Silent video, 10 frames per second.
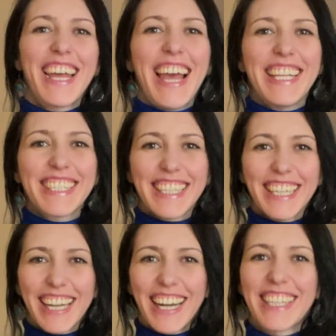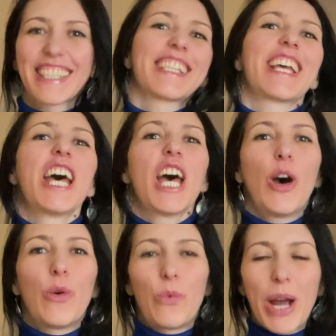Hey singers!
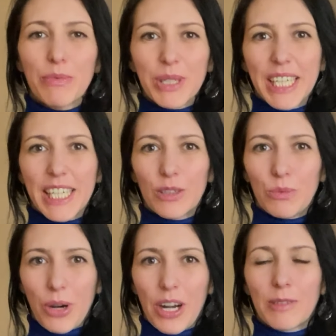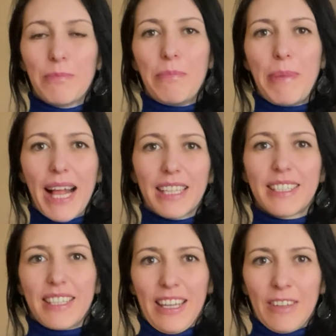When we hear the word
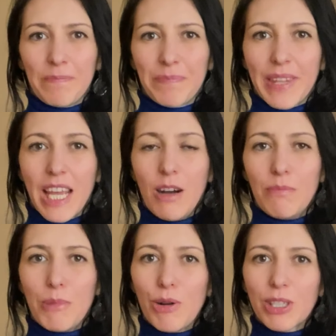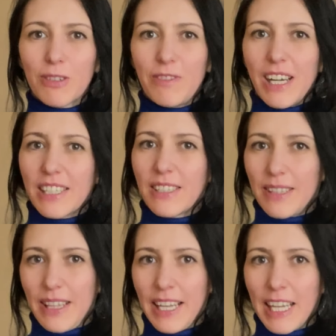belting, most of us
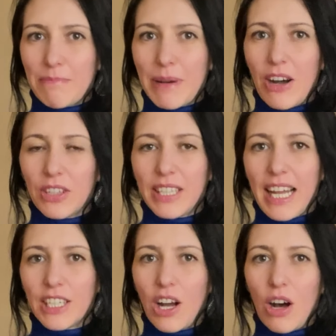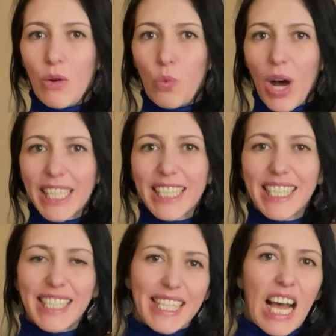think about that one
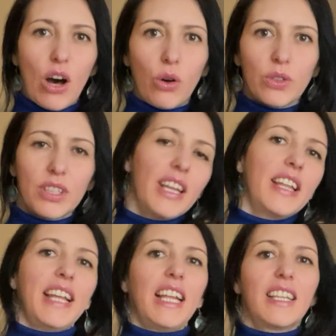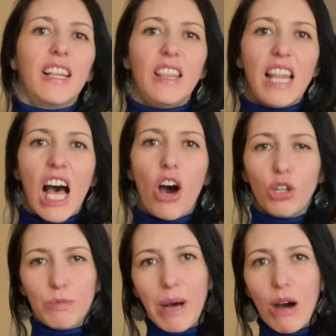sound, that
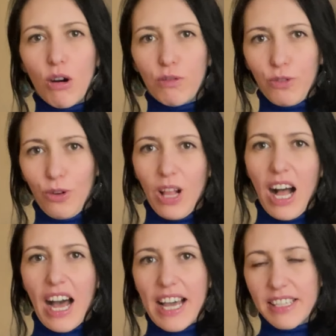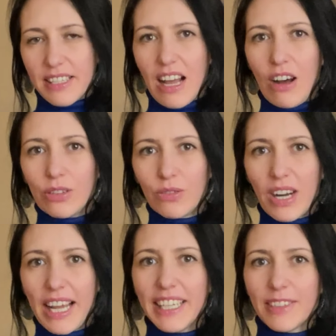loud, powerful, high sound,
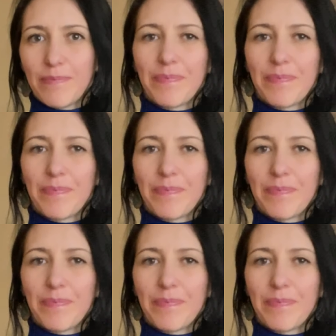right?